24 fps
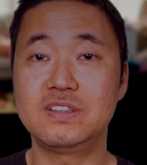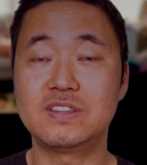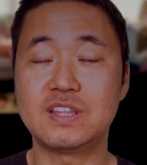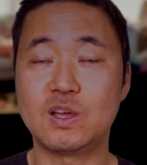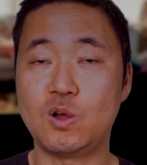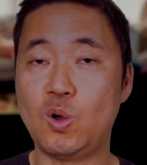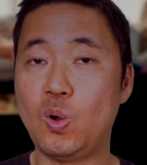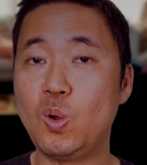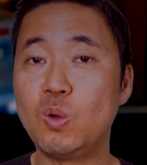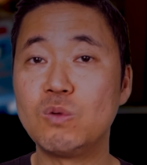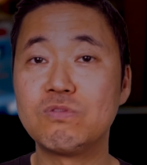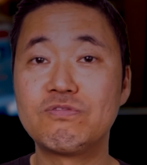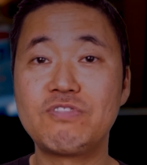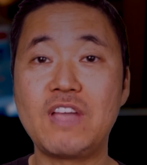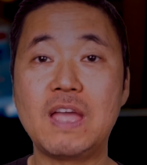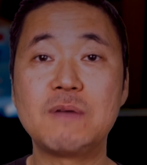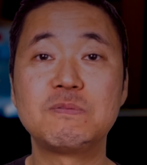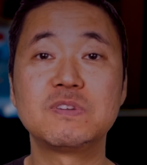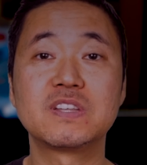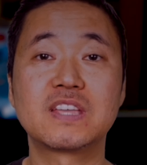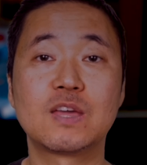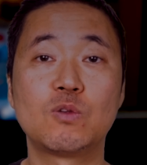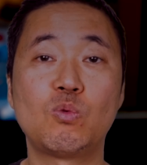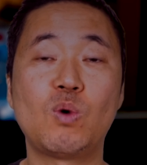the whole
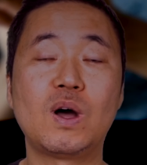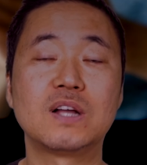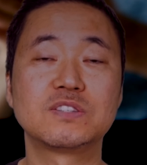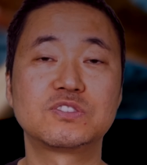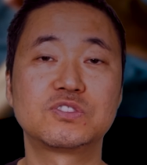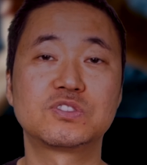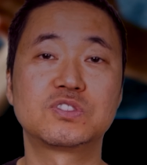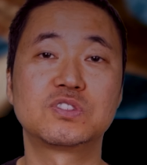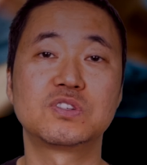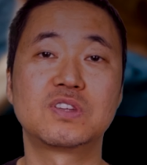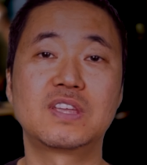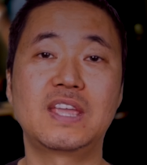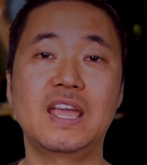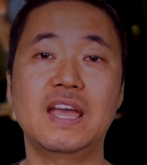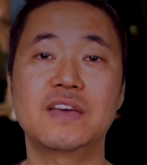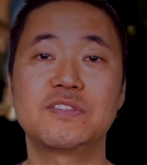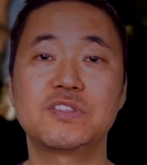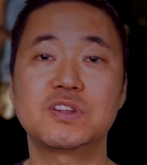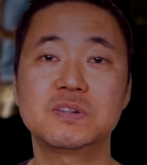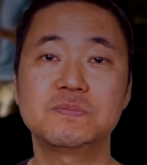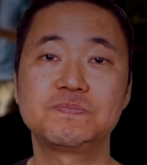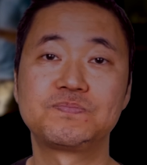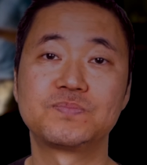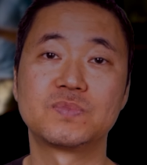family can watch
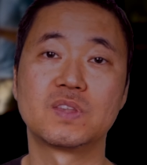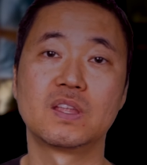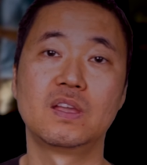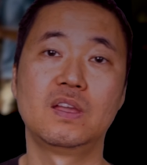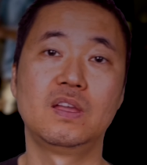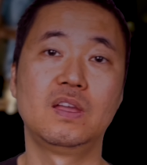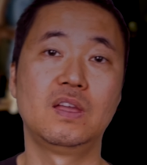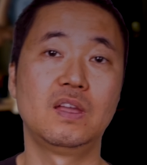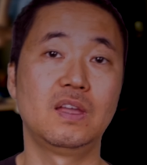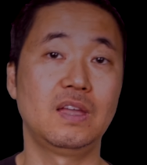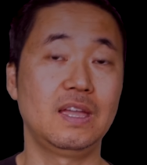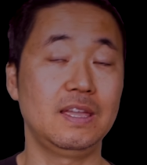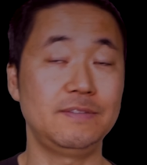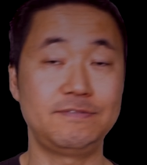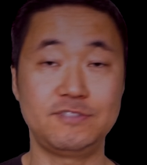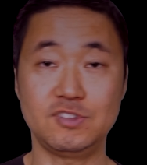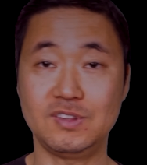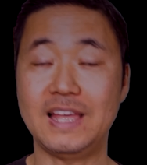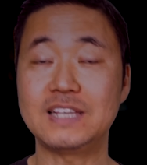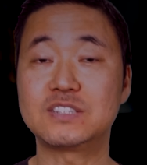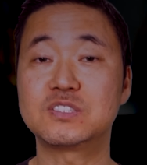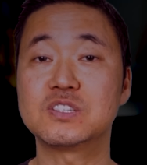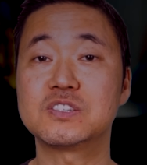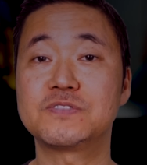together. If you
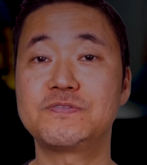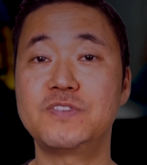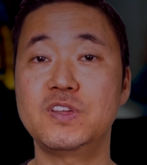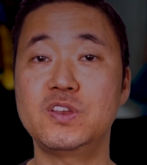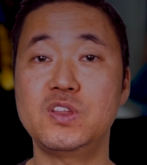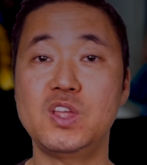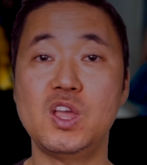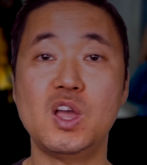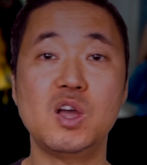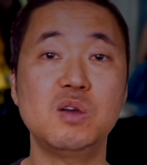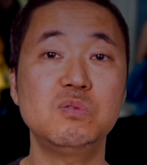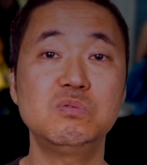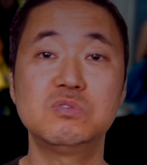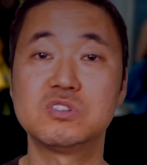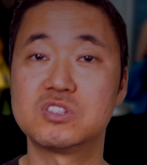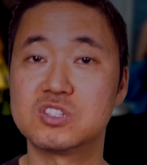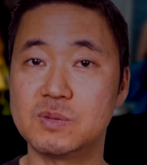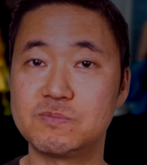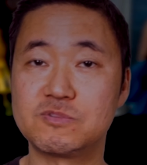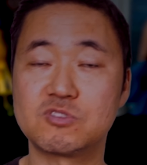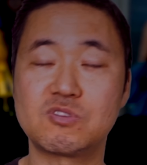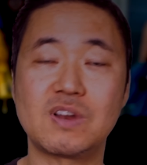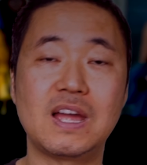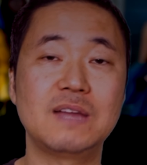like this video,
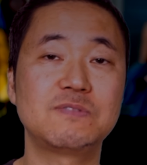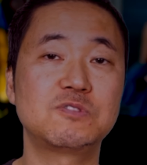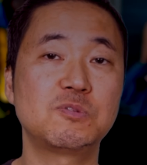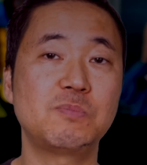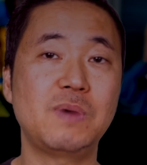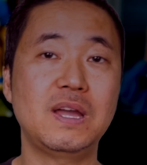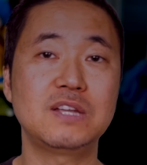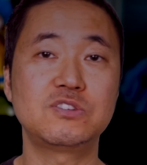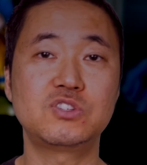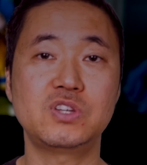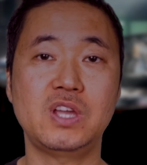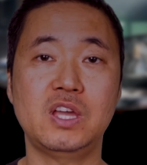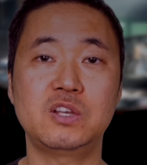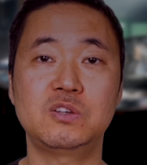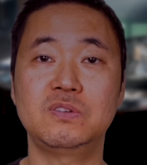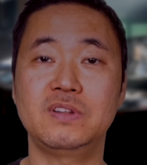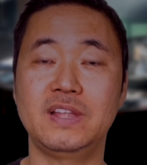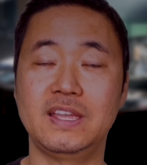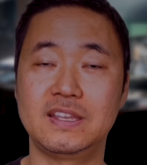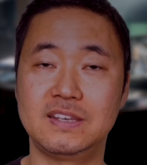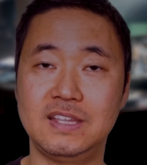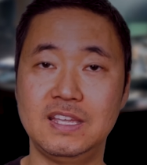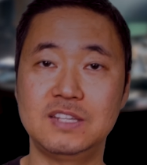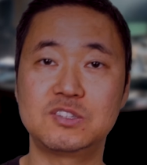subscribe to my channel
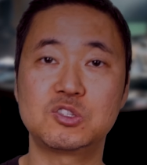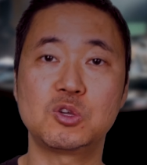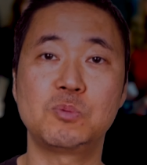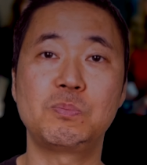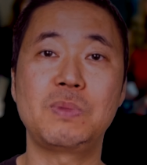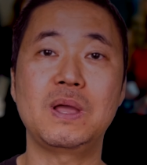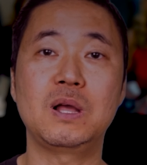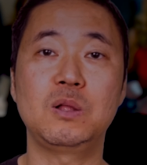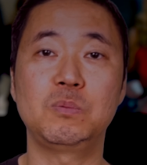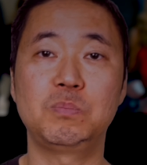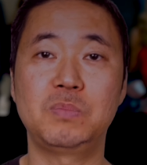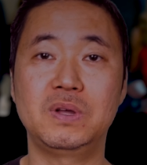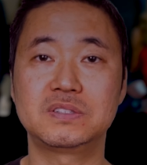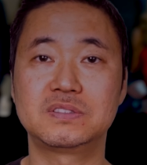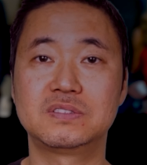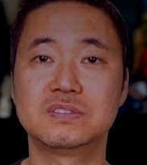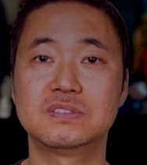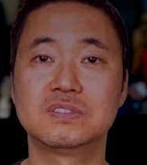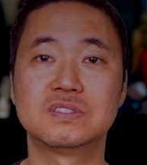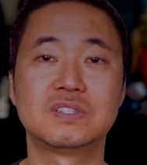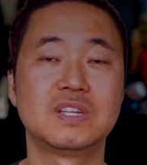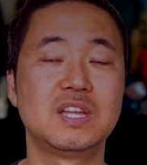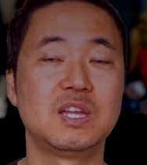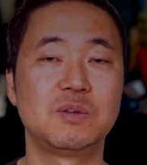and hit the bell
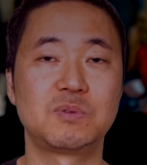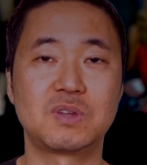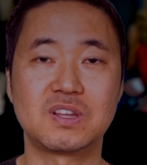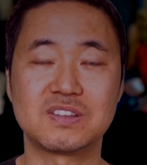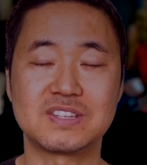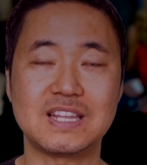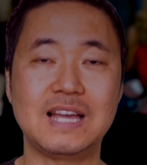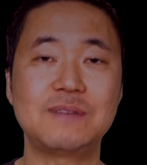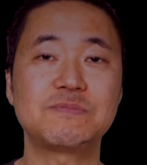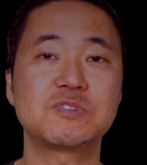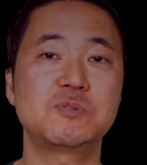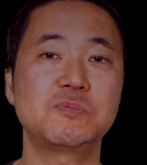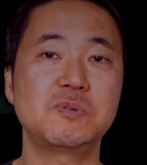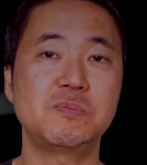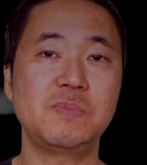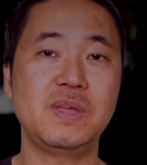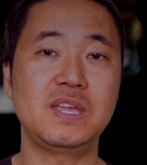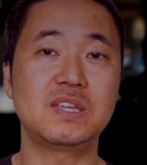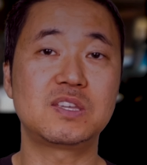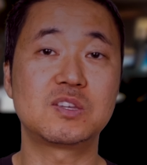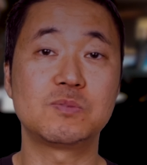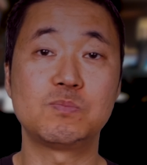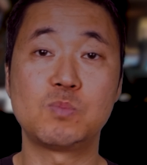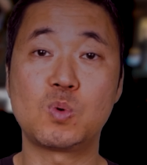button because I'm going to be
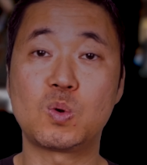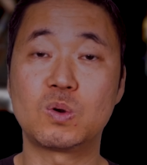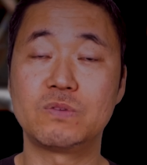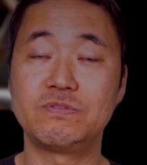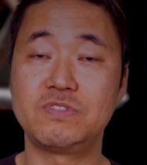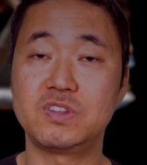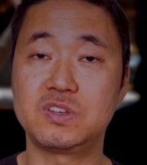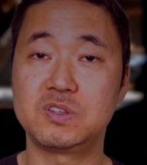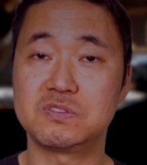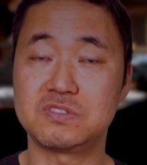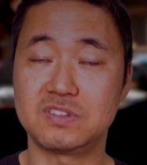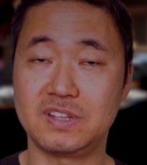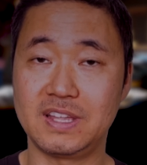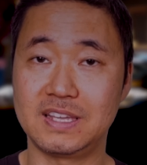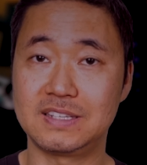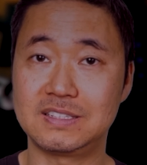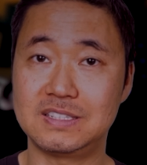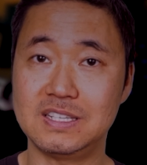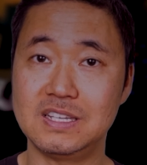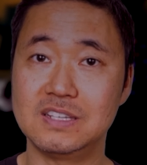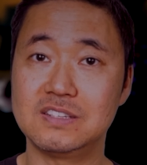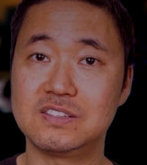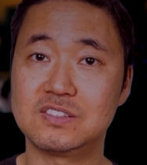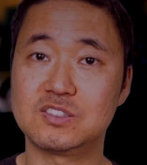making more videos like
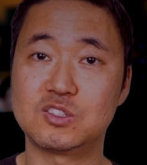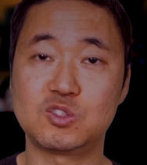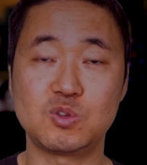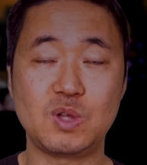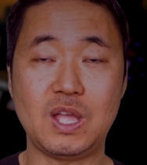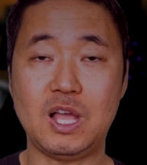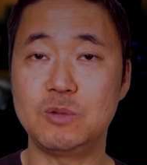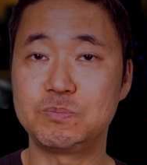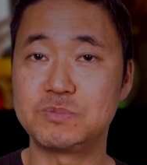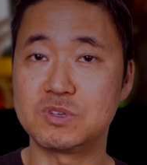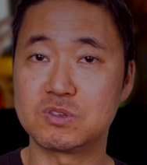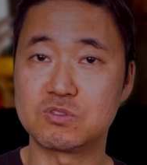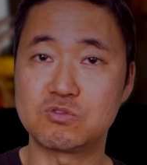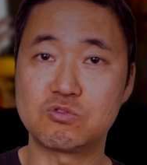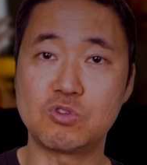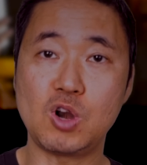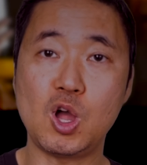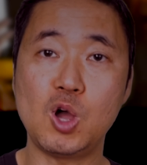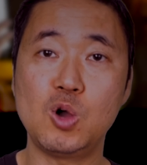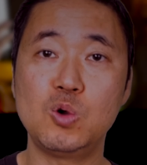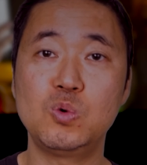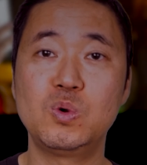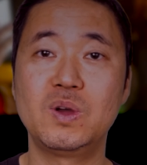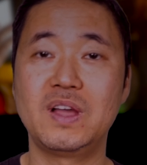this to help you
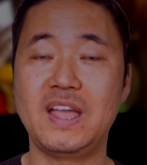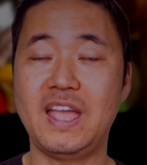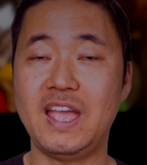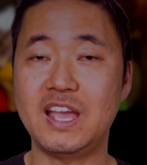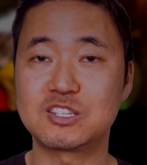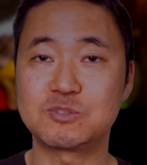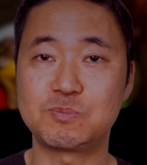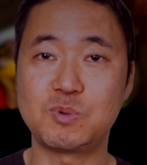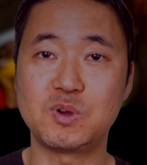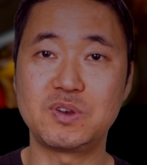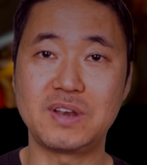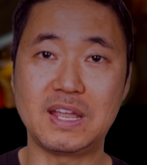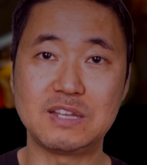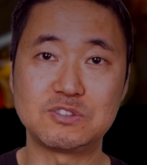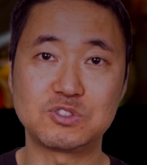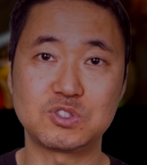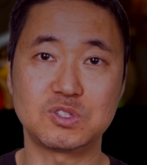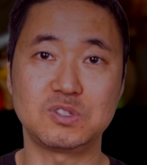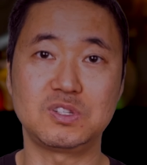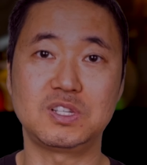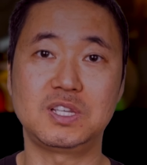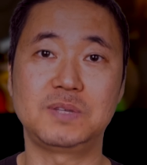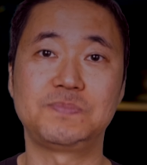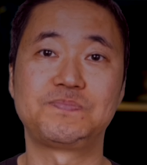grow
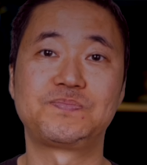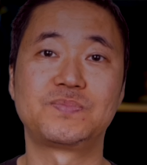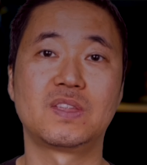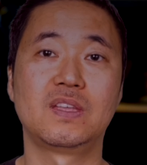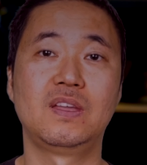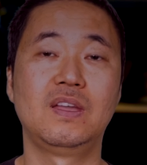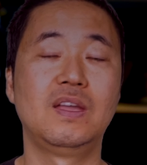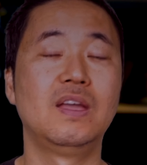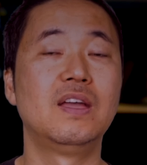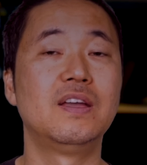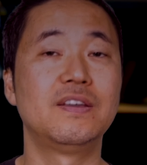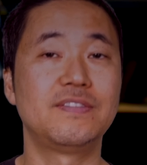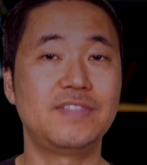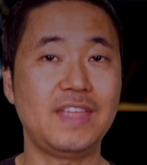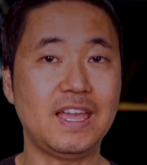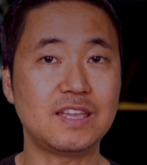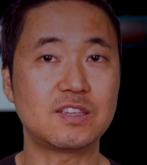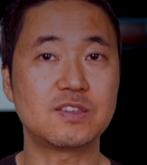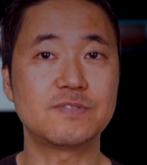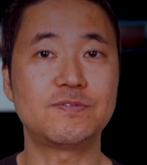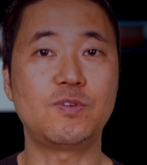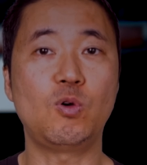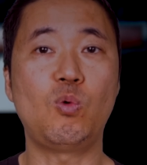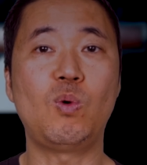exponentially.
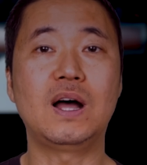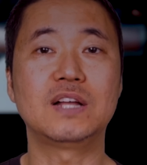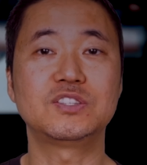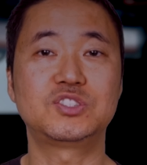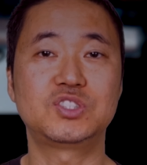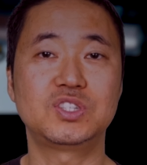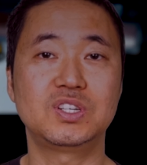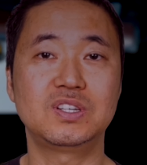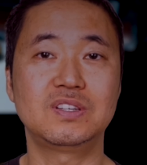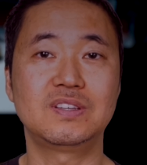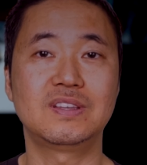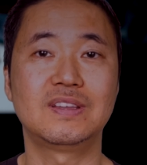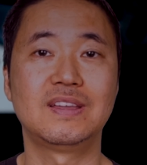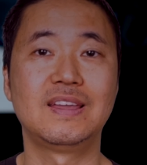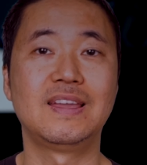Thank you for watching